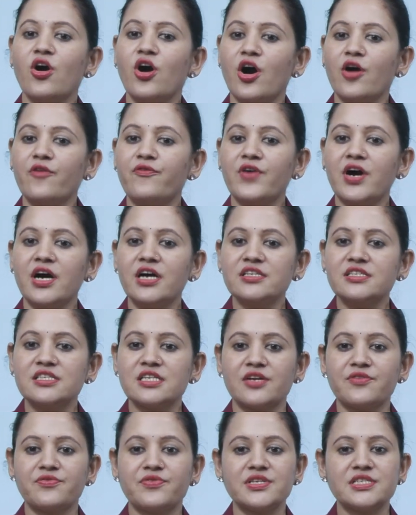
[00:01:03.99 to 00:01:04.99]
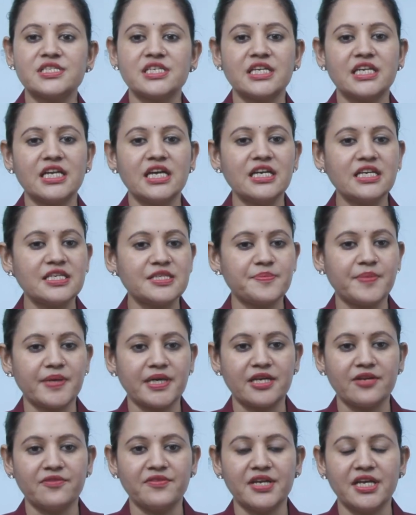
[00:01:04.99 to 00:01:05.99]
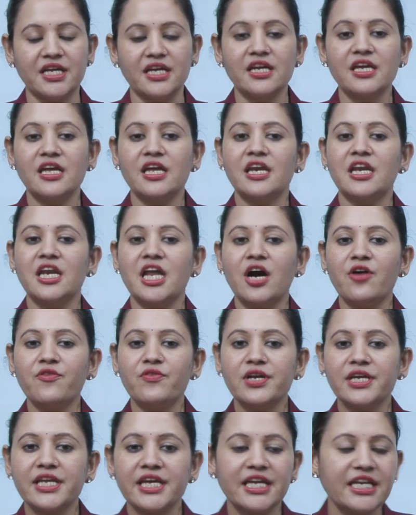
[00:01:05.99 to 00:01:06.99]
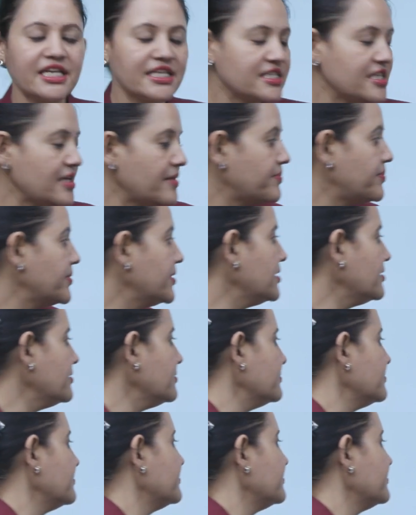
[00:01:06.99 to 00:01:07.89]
of Earth's surface area respectively. Now, we will take an example.